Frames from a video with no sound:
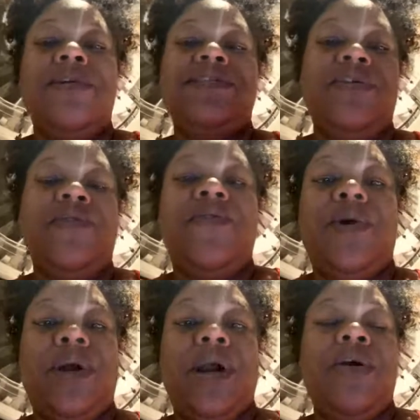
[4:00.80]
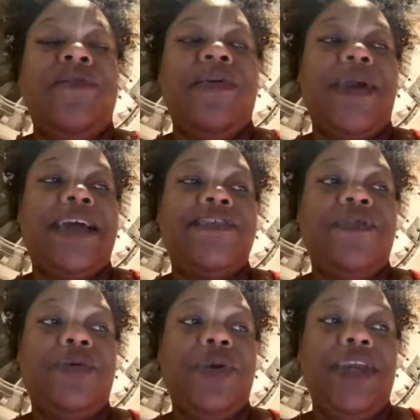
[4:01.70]
But so far, over the past
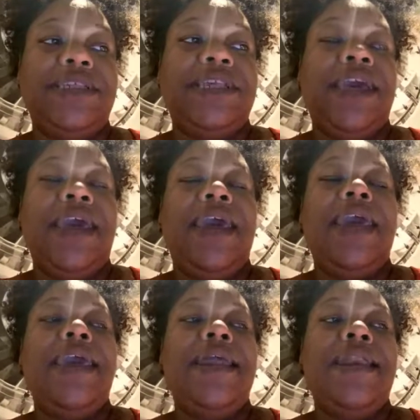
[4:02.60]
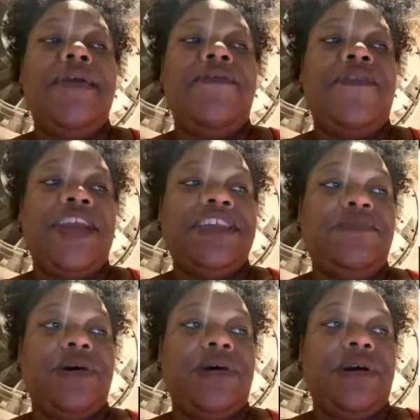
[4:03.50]
few weeks in
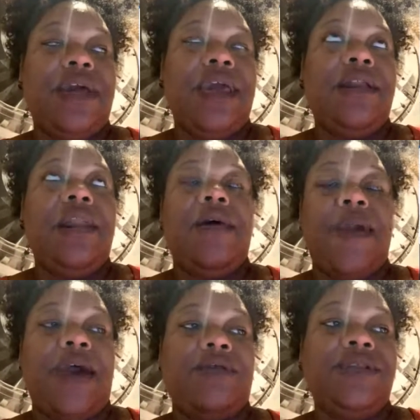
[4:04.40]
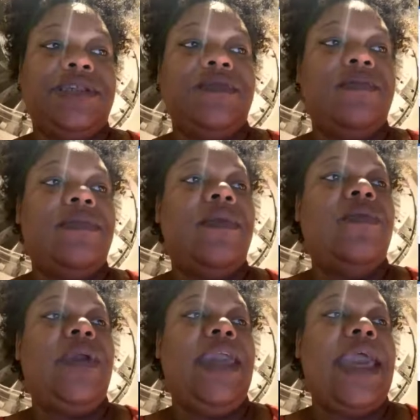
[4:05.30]
Clubhouse,
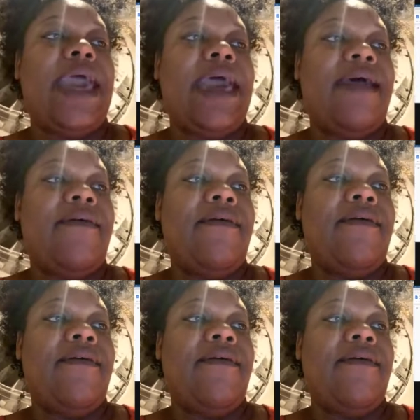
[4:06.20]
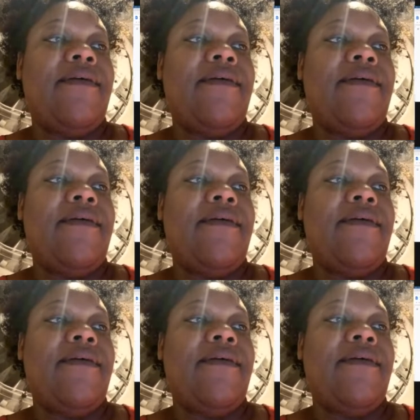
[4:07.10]
we have a
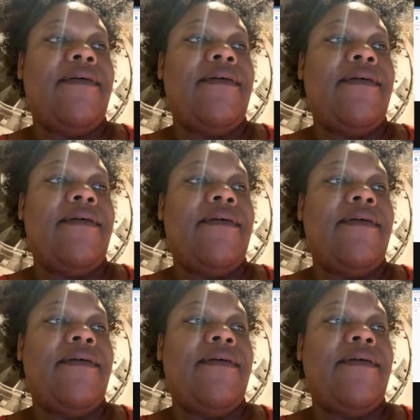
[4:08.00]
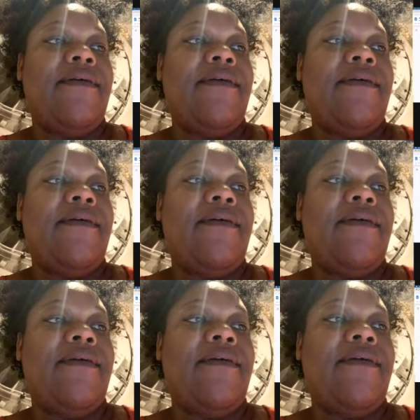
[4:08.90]
DAO weekly
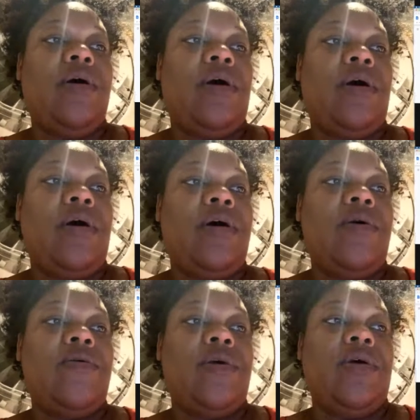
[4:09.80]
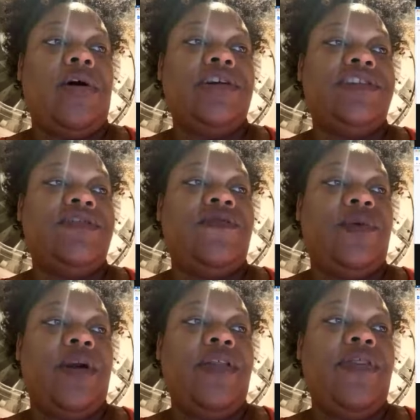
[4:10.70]
community call on August the
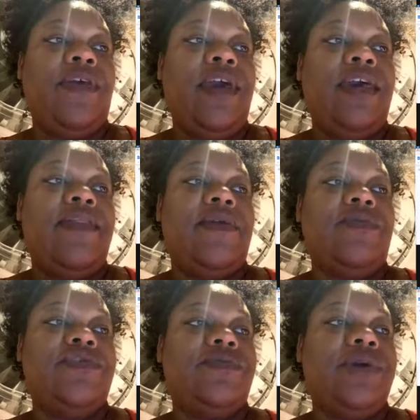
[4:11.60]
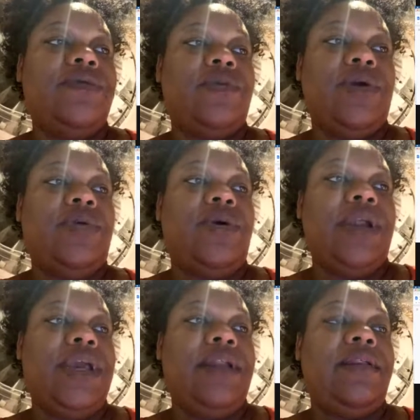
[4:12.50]
4th that was
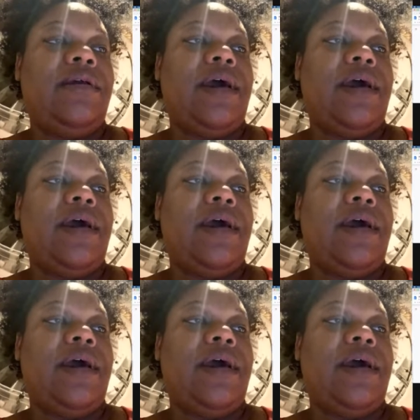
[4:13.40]
recorded.